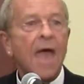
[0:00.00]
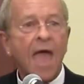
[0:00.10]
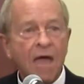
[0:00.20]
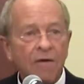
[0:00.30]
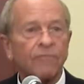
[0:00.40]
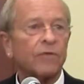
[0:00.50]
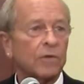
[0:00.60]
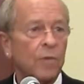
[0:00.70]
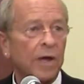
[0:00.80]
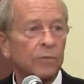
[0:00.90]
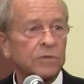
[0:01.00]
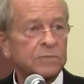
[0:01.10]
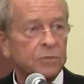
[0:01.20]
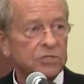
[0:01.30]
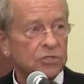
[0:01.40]
Everyone was
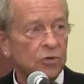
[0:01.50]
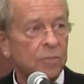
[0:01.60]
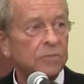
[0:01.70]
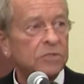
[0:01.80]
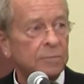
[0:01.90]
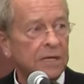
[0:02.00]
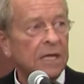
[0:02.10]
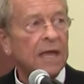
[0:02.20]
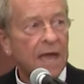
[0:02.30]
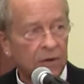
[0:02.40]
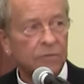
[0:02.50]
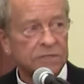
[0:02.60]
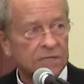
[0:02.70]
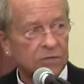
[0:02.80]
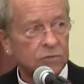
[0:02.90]
presumed to be
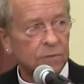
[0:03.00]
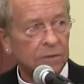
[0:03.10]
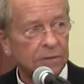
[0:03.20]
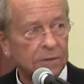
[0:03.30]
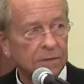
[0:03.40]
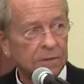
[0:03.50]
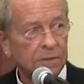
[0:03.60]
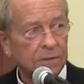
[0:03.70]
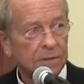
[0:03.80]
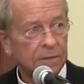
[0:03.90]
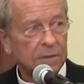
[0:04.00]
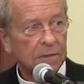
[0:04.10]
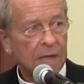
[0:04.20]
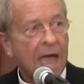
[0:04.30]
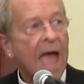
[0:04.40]
heterosexual.
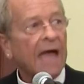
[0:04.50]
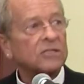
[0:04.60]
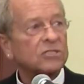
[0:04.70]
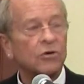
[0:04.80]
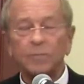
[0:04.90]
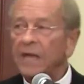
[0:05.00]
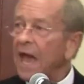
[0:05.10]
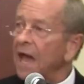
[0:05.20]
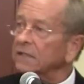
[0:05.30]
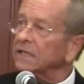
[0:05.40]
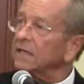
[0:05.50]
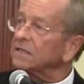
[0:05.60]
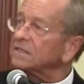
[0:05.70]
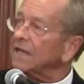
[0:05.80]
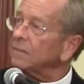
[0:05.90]
And so to be acting in a
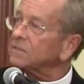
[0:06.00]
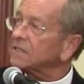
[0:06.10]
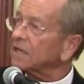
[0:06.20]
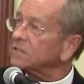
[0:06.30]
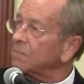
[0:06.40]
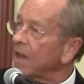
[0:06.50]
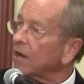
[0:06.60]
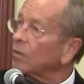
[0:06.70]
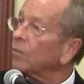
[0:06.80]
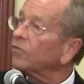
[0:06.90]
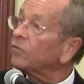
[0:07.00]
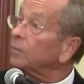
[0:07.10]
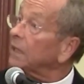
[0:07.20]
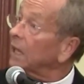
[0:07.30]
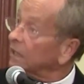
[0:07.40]
same-sex manner was to
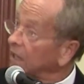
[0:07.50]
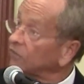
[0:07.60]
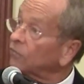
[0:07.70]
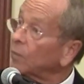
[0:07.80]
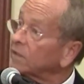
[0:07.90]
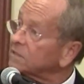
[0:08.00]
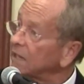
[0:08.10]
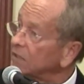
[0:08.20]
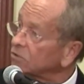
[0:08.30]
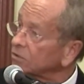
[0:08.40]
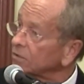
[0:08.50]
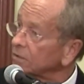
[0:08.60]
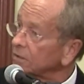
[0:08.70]
be against one's nature.